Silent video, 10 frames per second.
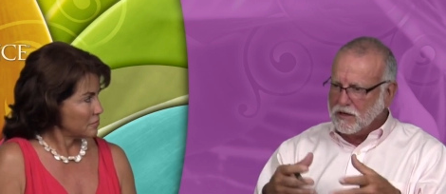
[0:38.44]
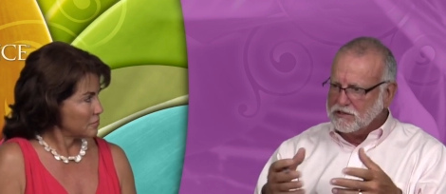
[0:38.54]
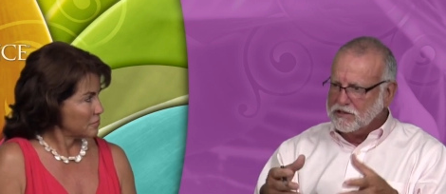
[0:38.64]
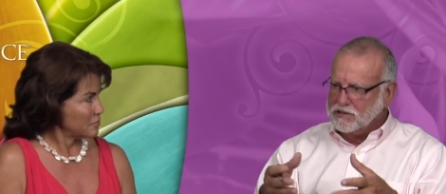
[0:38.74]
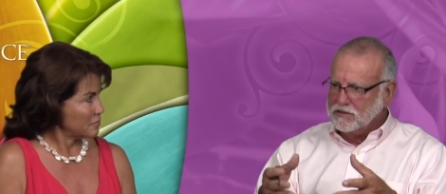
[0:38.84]

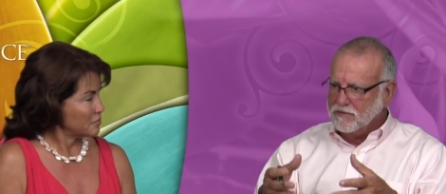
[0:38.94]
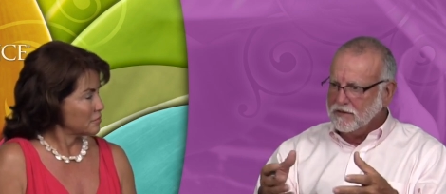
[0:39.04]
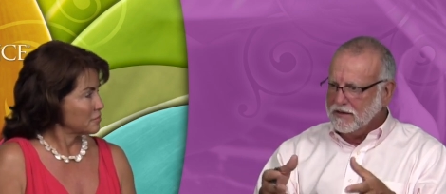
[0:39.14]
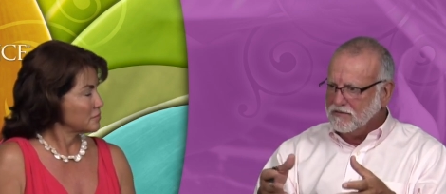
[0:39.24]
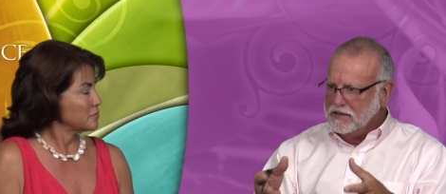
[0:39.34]
Speaker 1: processes
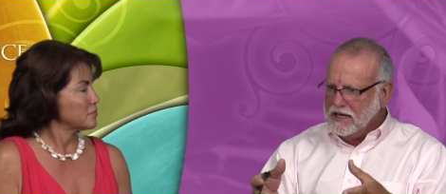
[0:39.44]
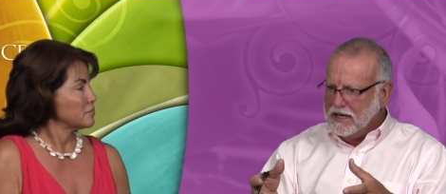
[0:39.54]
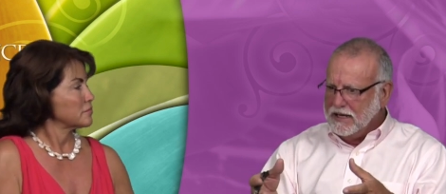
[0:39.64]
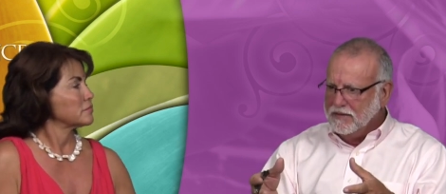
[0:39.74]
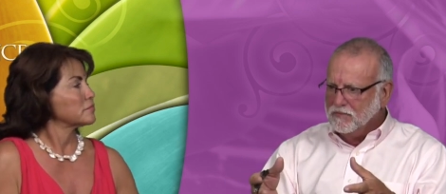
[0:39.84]
of the
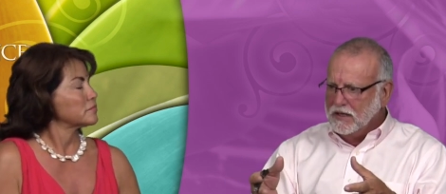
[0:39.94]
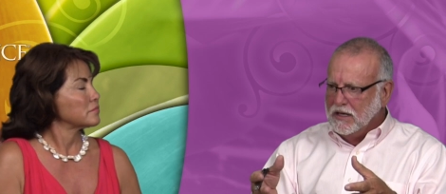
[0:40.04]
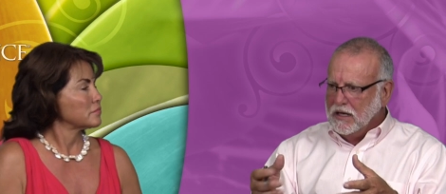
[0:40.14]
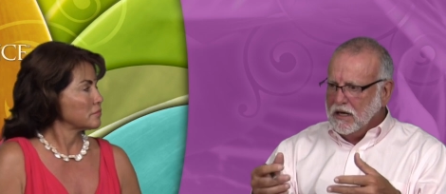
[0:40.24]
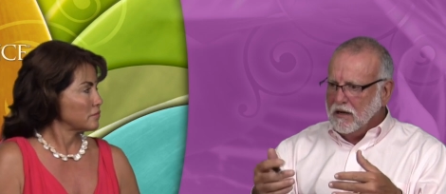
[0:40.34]
FDA
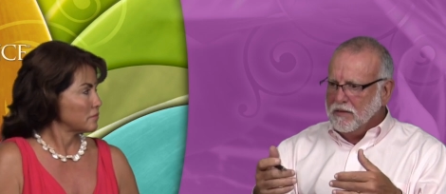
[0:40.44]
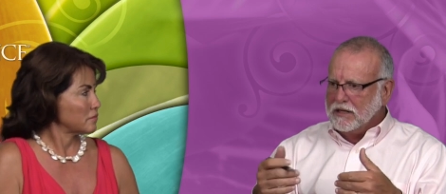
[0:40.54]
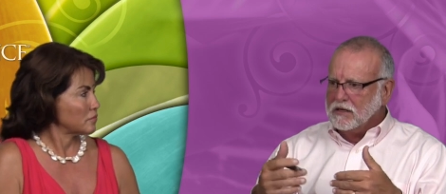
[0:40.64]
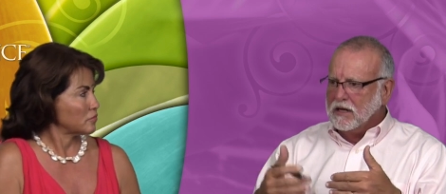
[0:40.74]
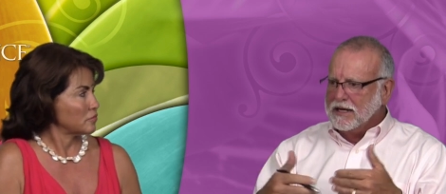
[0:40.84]

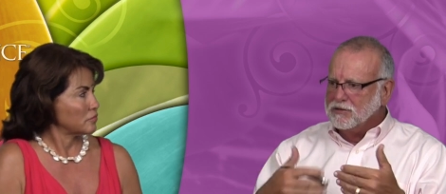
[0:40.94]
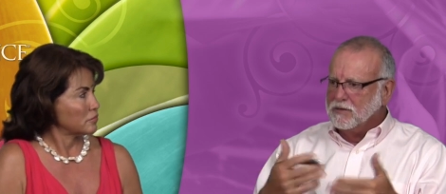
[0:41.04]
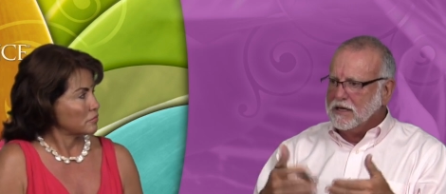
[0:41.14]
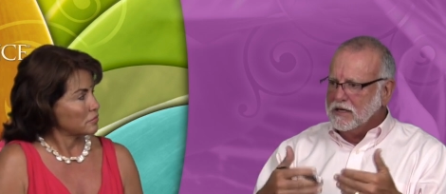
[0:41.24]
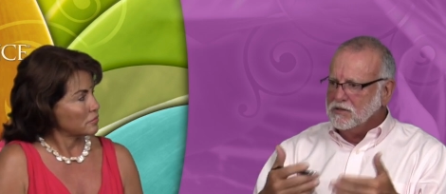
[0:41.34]
about the
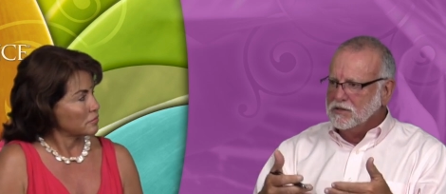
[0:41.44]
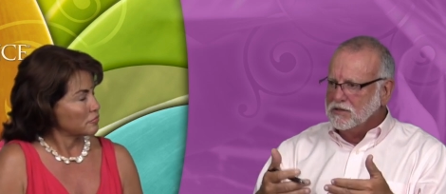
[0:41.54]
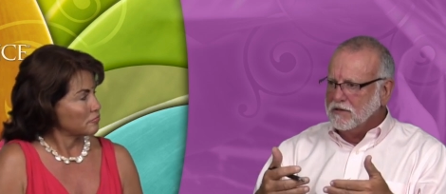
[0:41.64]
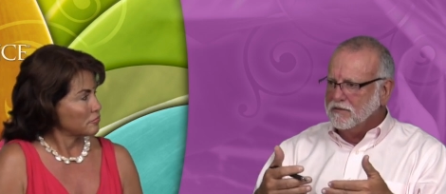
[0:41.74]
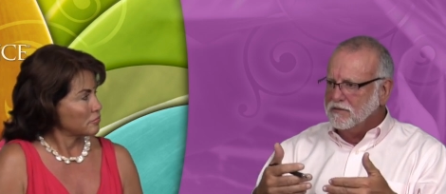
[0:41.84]

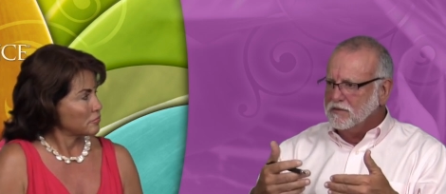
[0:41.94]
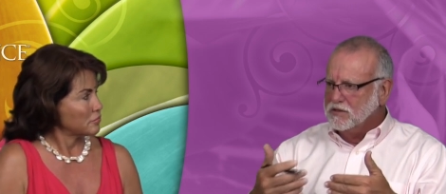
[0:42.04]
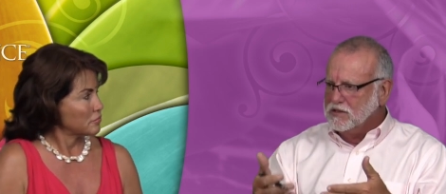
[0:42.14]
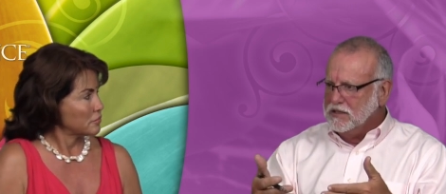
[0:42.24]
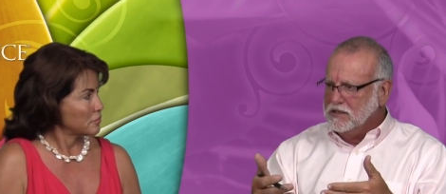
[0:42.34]
classifications of
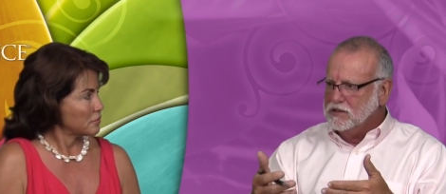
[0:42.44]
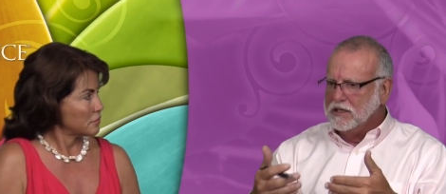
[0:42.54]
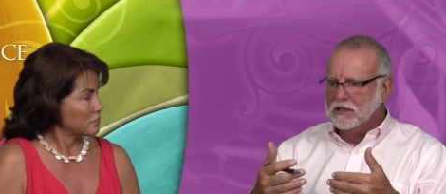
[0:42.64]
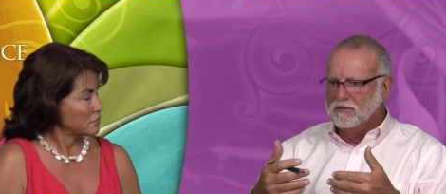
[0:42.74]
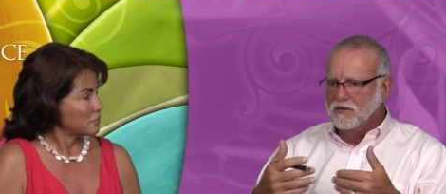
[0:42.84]

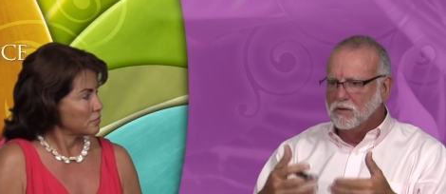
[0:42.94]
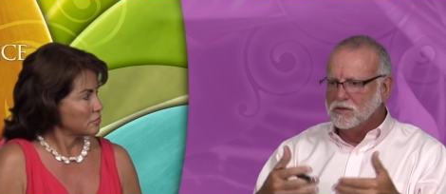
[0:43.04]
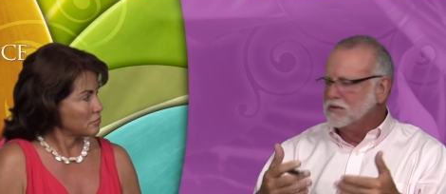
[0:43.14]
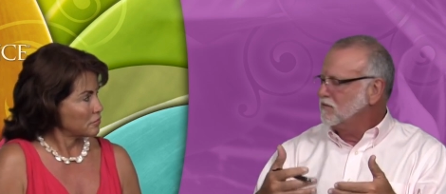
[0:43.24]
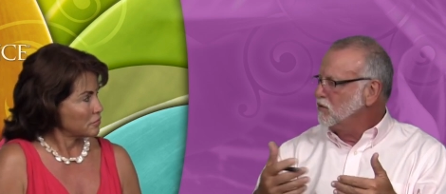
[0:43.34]
disease and the
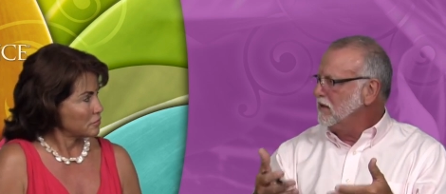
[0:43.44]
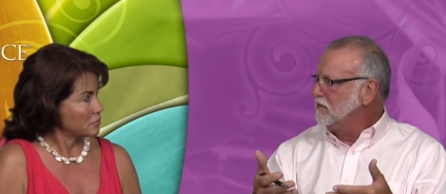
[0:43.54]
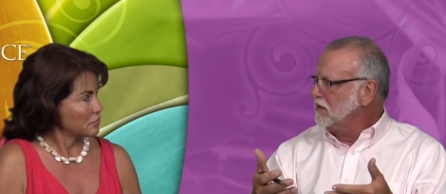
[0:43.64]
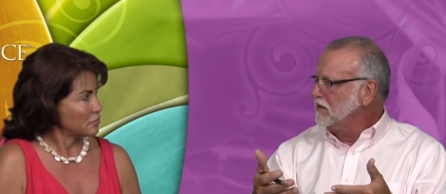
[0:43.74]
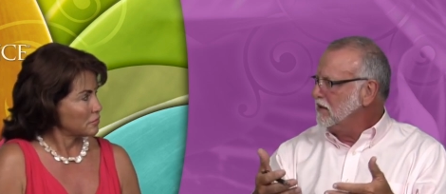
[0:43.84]
focus of
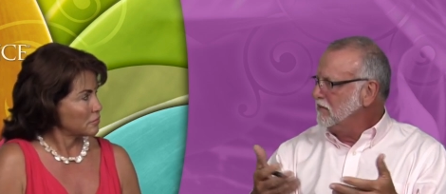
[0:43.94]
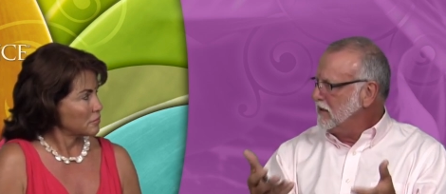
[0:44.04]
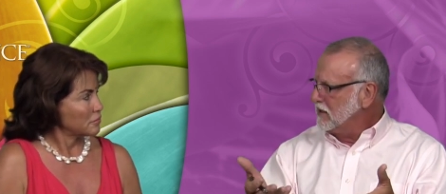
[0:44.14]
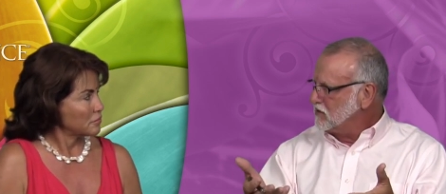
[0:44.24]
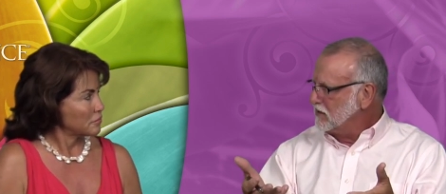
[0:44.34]
treatment
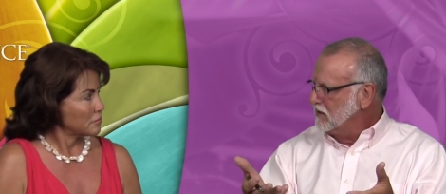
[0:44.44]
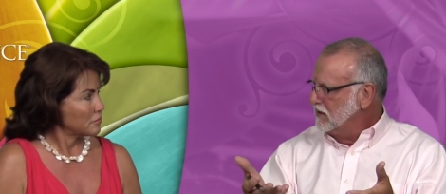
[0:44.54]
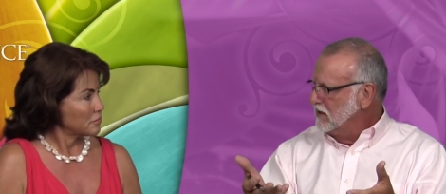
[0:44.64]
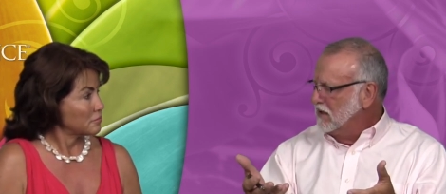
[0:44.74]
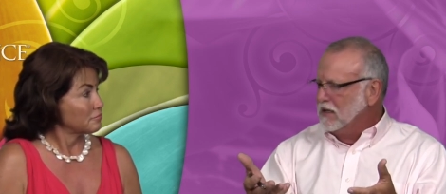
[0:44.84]
in medicine.
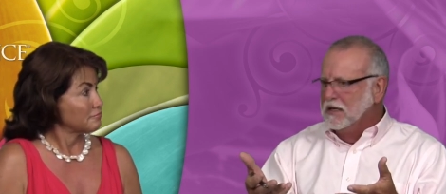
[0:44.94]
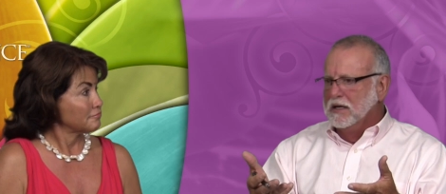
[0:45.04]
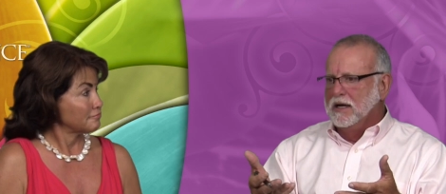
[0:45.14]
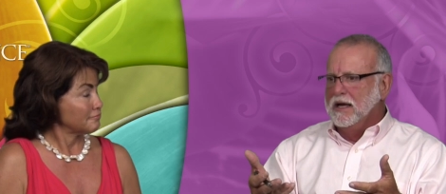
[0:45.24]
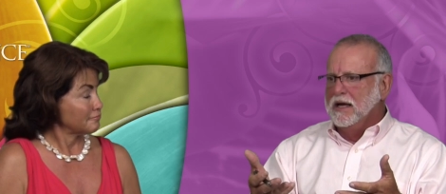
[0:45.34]

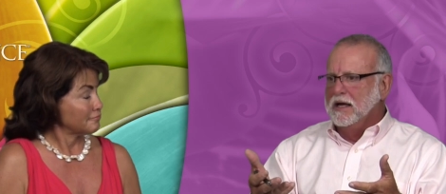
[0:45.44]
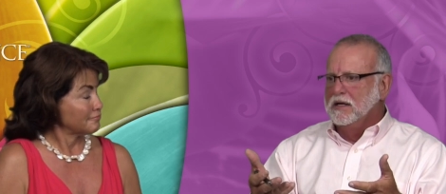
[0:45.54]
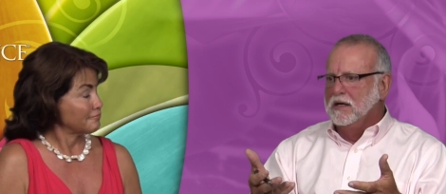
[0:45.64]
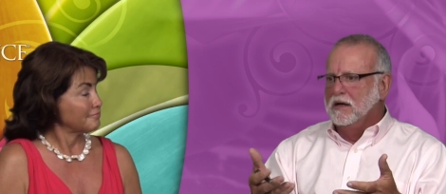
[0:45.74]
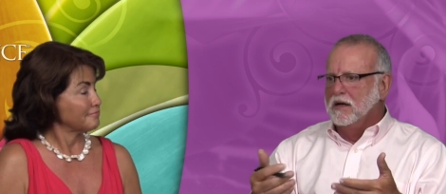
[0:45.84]
Mm-hmm.
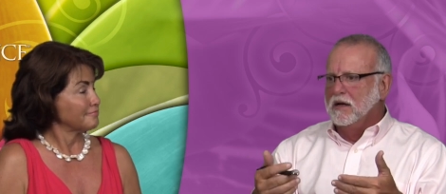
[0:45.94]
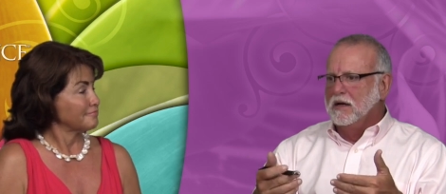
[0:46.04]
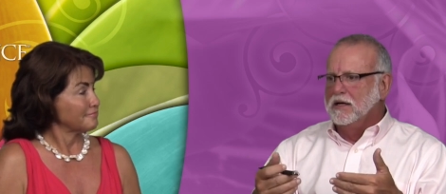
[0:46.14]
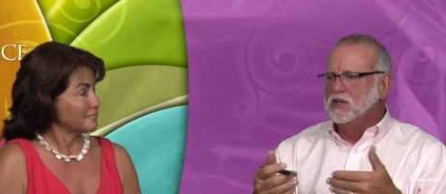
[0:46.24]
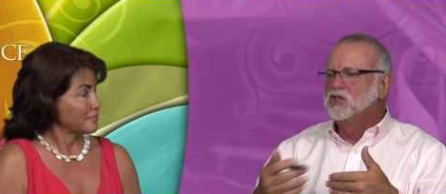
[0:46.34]

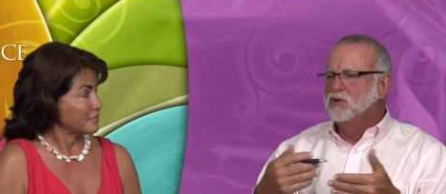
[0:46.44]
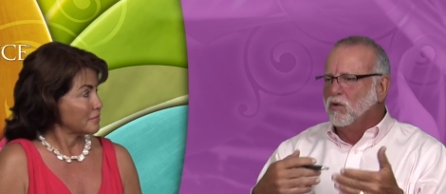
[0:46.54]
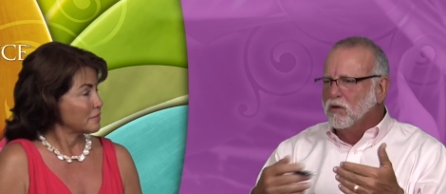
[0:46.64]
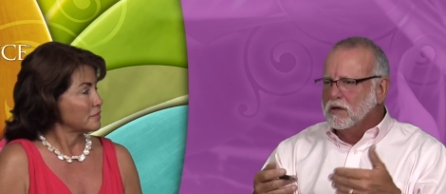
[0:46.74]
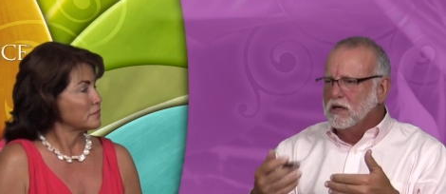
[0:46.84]
And
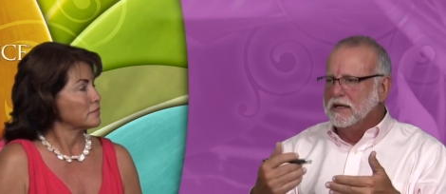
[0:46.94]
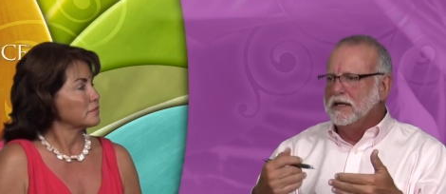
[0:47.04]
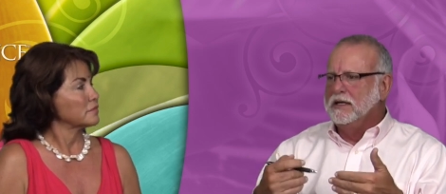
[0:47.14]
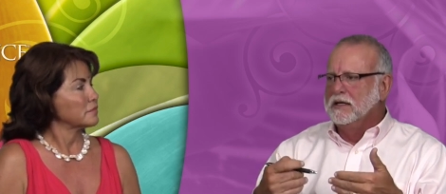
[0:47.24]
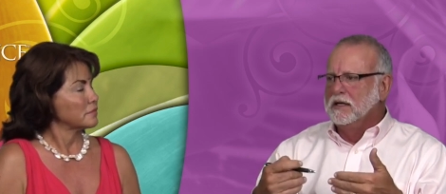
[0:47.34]

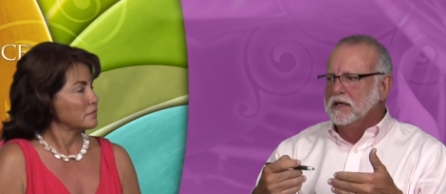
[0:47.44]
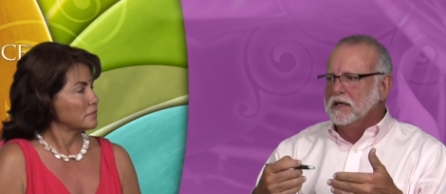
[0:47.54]
historically,